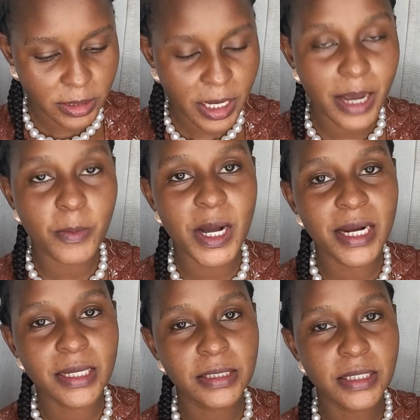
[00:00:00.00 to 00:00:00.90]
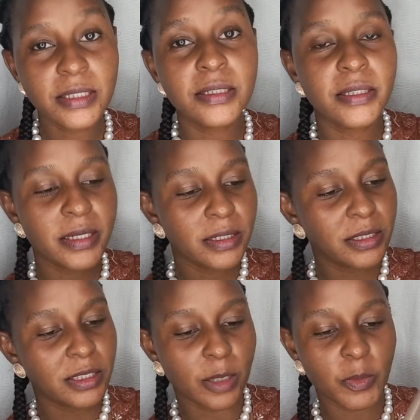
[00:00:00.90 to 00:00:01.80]
um color six still
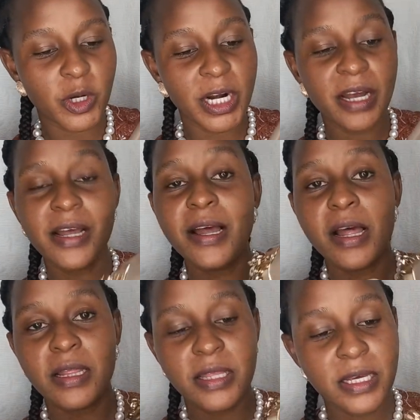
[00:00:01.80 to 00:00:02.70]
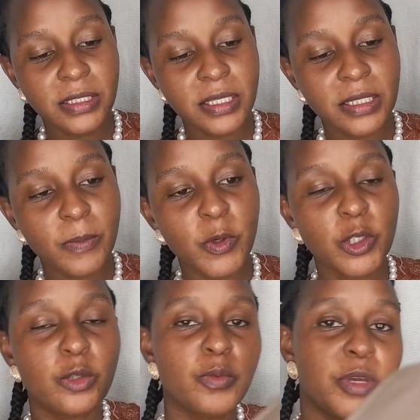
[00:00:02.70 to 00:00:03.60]
sijapona this is
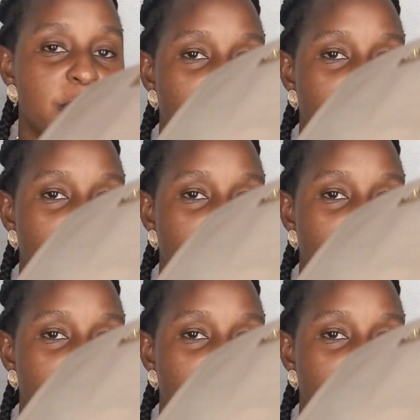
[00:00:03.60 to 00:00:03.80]
supposed to be